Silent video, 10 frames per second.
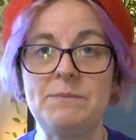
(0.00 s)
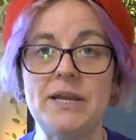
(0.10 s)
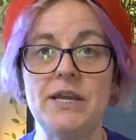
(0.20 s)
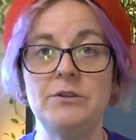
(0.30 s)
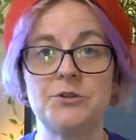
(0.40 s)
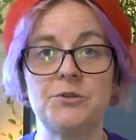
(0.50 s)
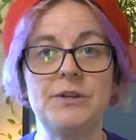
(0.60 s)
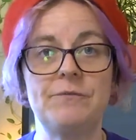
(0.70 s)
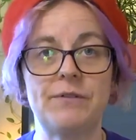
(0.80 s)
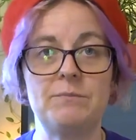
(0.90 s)
speaking
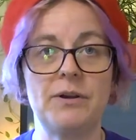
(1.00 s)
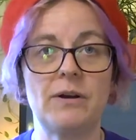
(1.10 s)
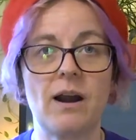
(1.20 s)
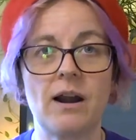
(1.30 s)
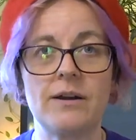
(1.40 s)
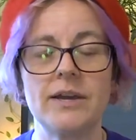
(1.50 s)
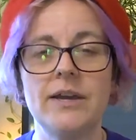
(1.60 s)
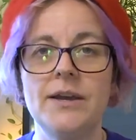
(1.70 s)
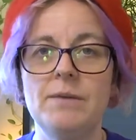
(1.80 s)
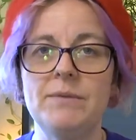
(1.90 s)
truly from your heart
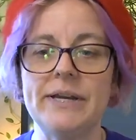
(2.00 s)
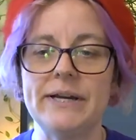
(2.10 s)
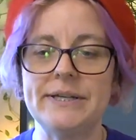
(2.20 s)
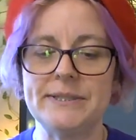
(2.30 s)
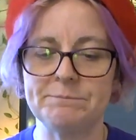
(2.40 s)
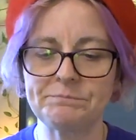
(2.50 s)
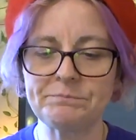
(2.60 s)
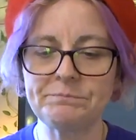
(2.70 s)
because